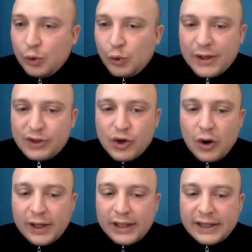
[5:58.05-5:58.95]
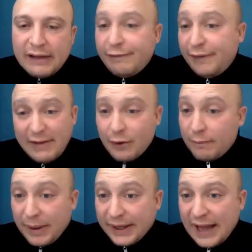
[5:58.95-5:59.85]
do enjoy the flavor
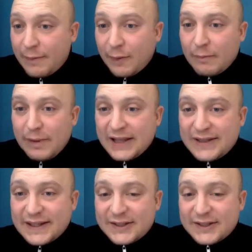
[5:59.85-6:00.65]
of pineapple on pizza.